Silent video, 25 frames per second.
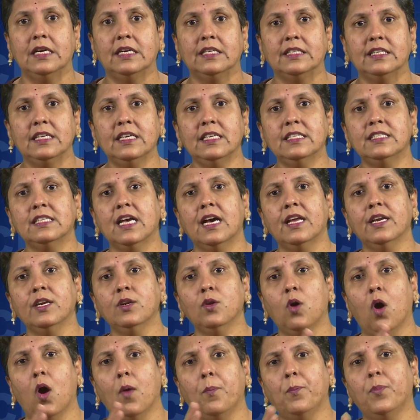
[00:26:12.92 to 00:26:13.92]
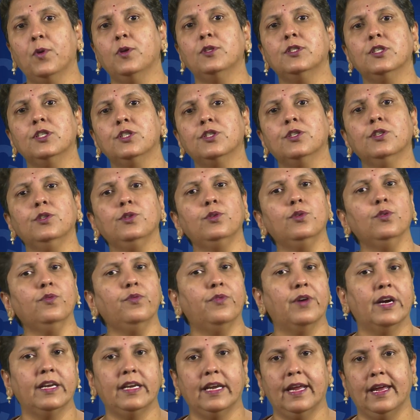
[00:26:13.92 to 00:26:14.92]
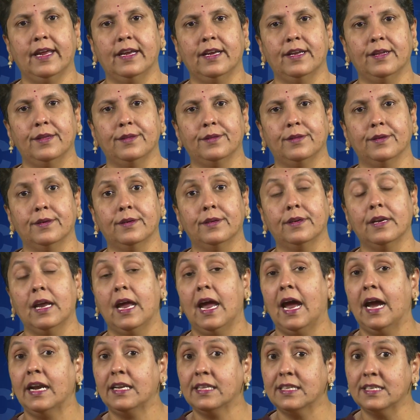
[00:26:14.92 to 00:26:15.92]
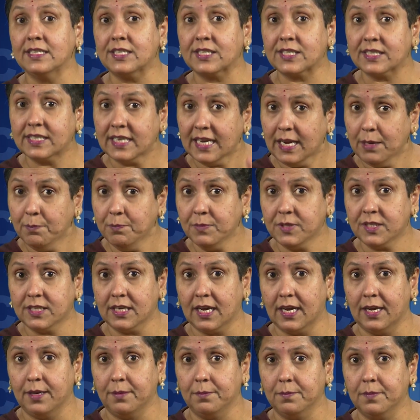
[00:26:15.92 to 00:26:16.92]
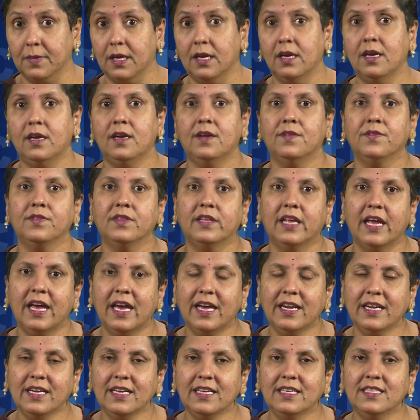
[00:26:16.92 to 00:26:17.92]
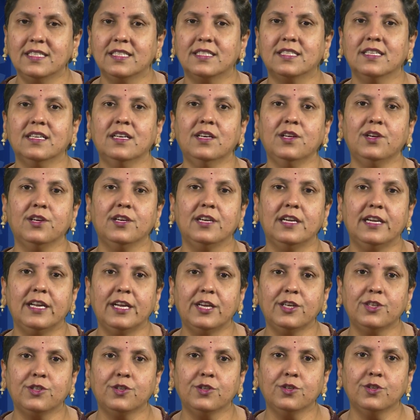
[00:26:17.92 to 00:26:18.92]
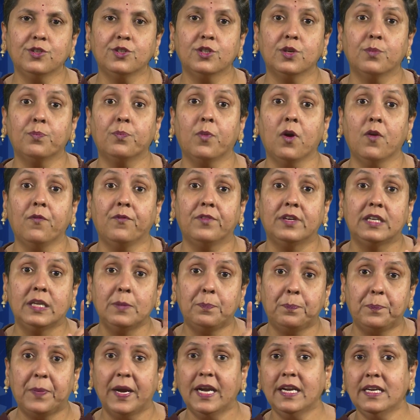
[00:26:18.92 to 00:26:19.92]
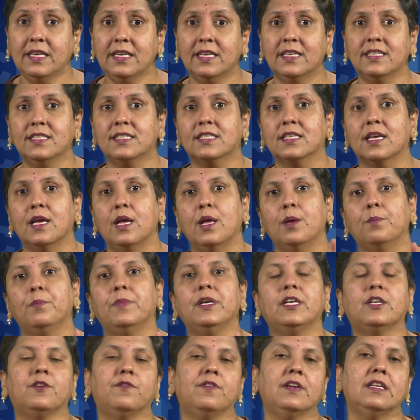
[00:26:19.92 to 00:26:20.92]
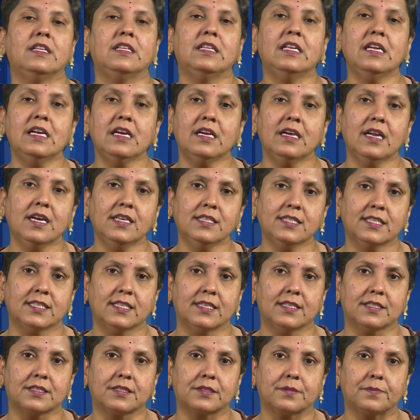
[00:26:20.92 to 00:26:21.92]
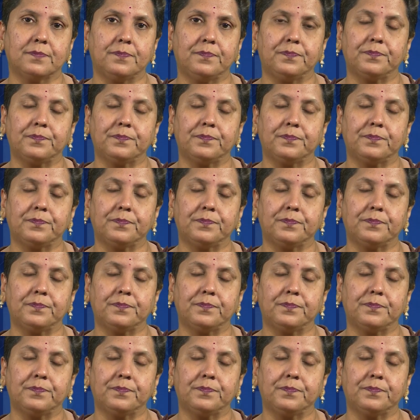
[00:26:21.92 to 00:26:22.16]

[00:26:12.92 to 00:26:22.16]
These are in opposition to one another. At the same time, there is a relationship of dependence between the classes.